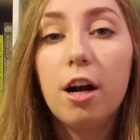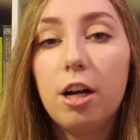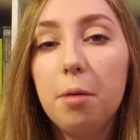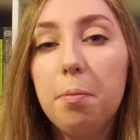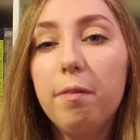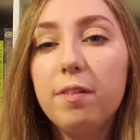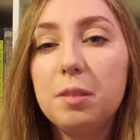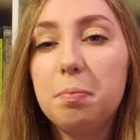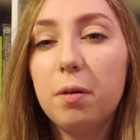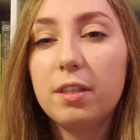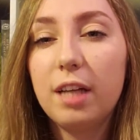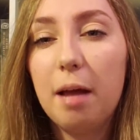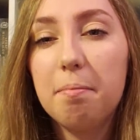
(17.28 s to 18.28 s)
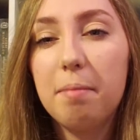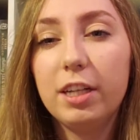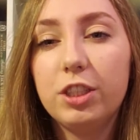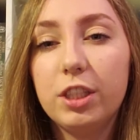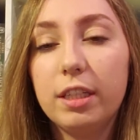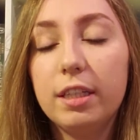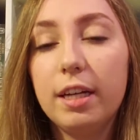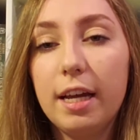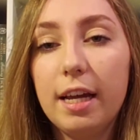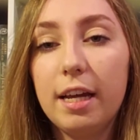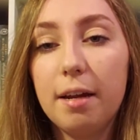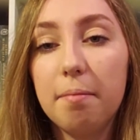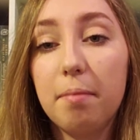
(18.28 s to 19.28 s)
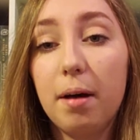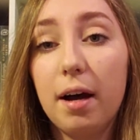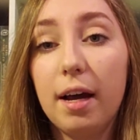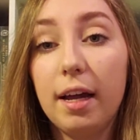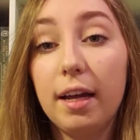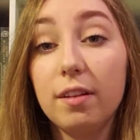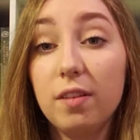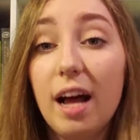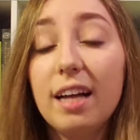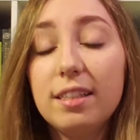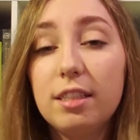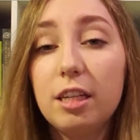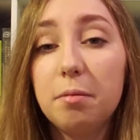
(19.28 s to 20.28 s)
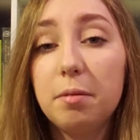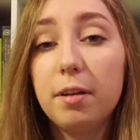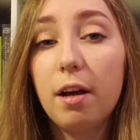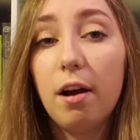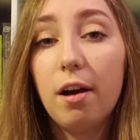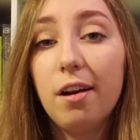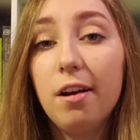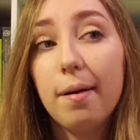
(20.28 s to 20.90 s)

A couple of these books I mentioned in my last TBR,